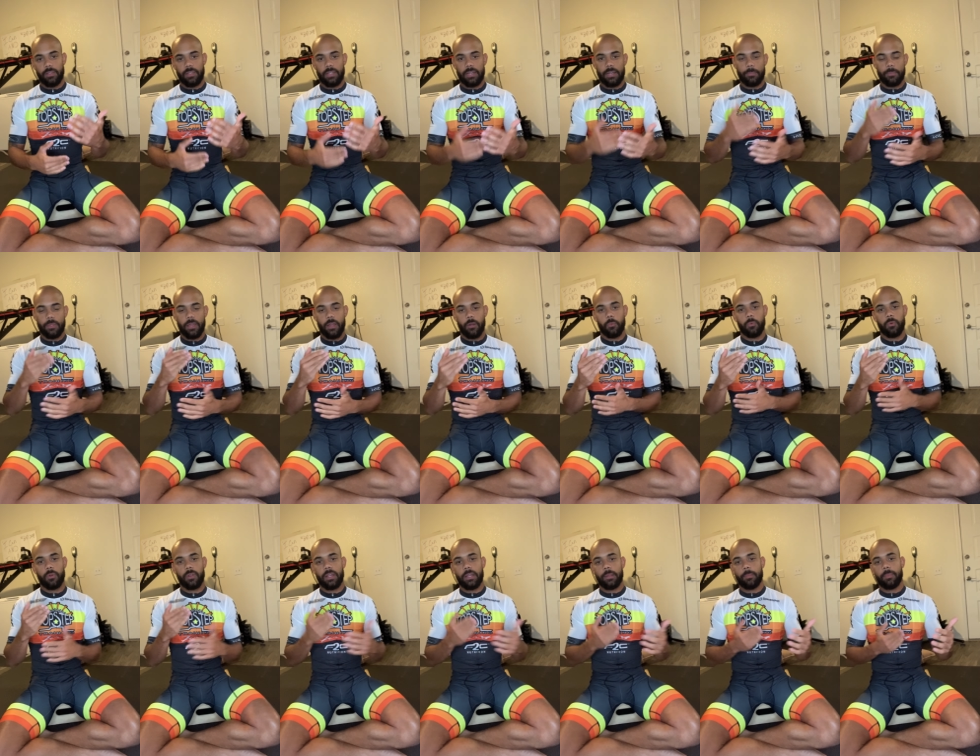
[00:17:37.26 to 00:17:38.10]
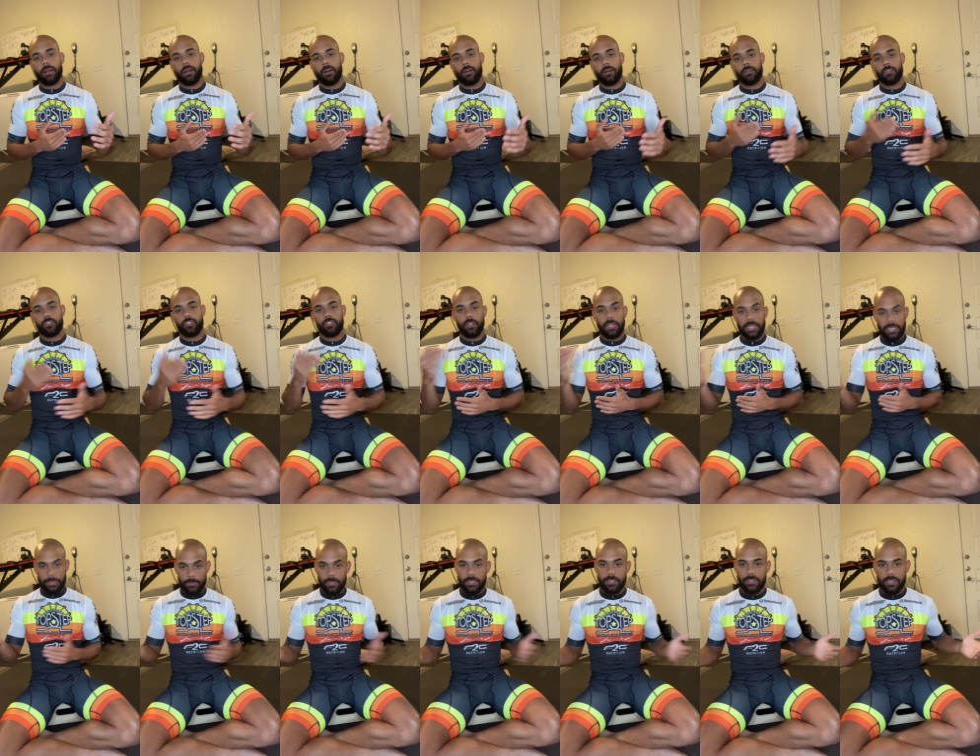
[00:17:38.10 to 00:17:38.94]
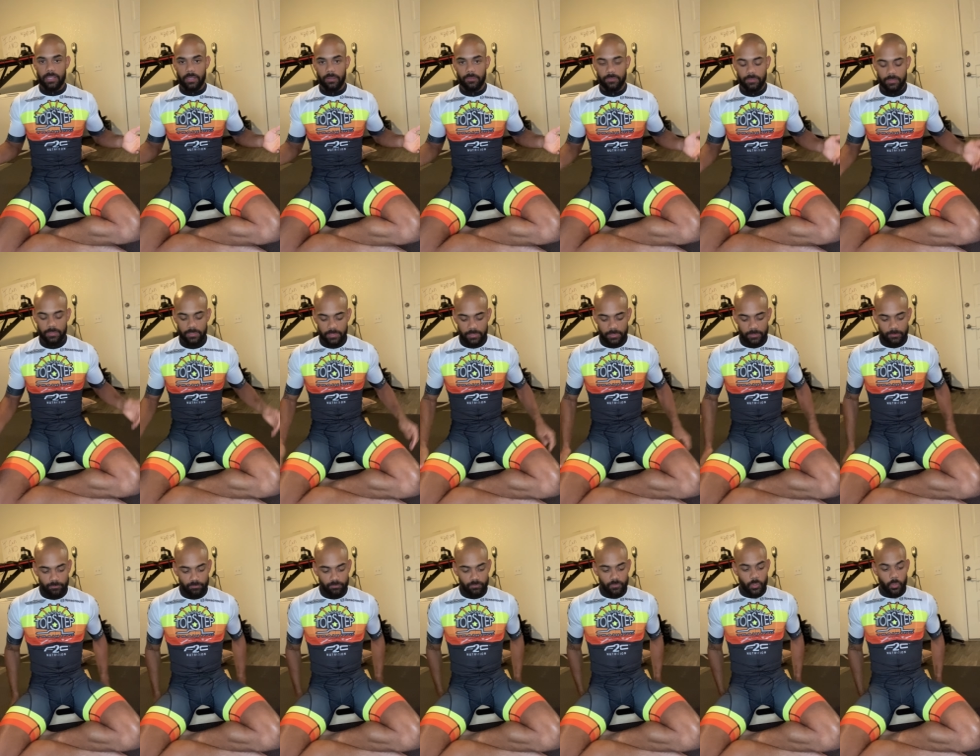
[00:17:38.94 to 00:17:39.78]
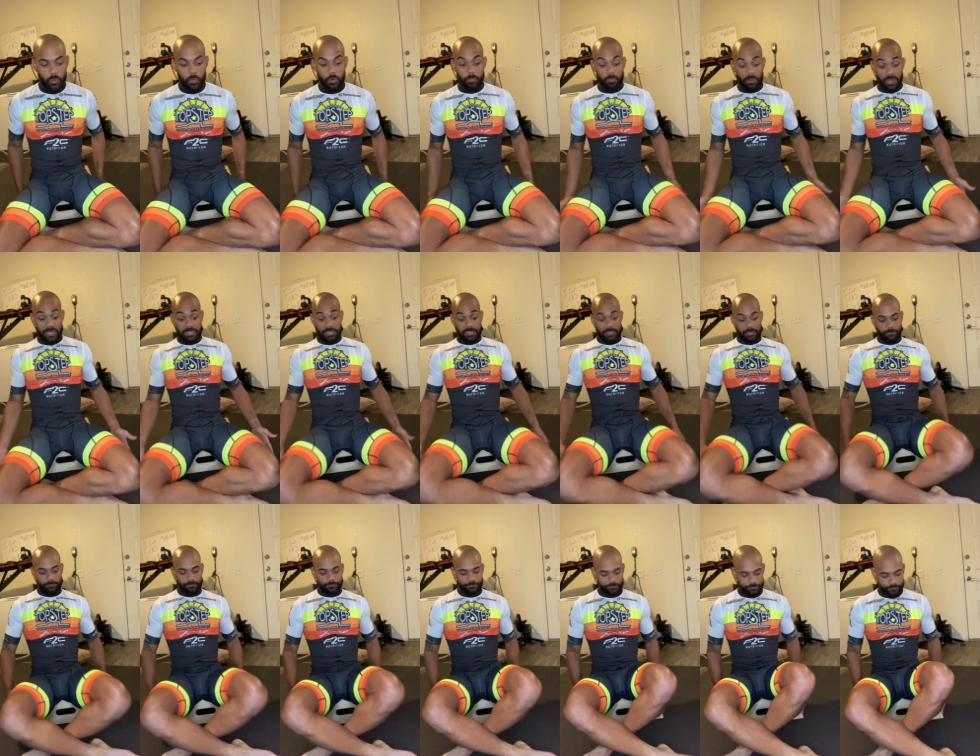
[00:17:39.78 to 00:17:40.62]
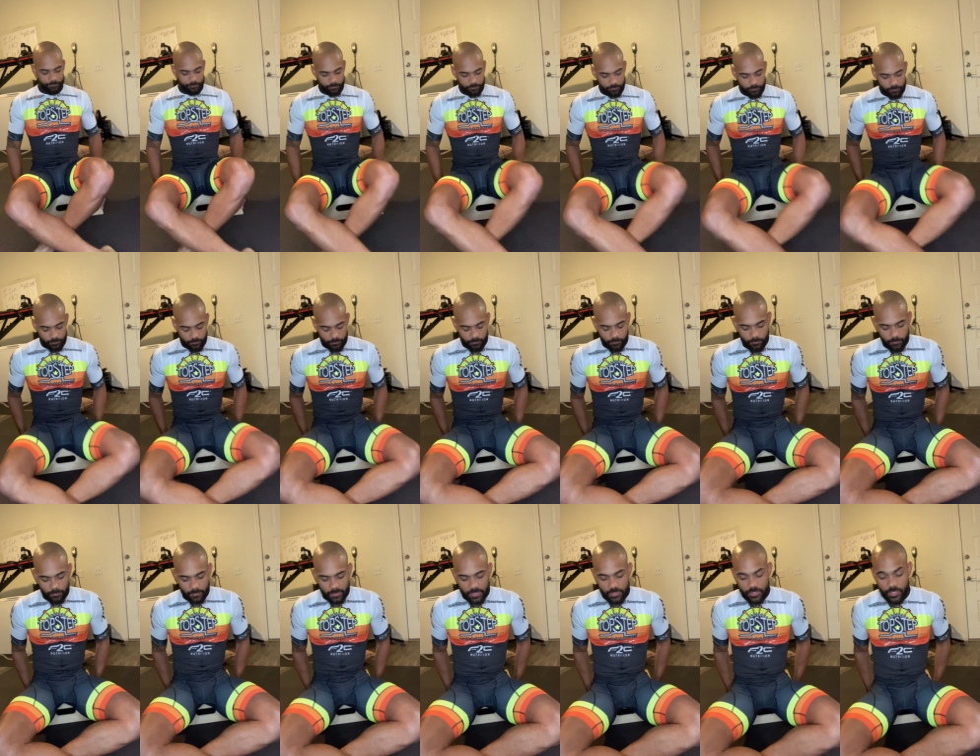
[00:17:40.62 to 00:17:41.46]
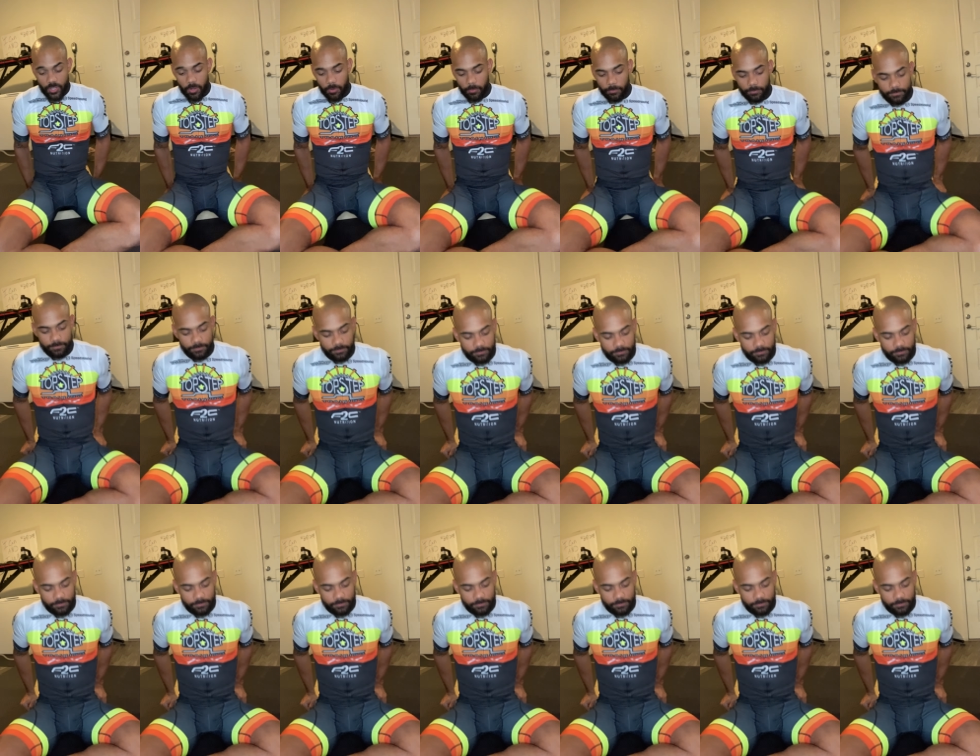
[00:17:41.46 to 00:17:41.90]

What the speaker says: that I'm not worried about shitting myself or biking. So,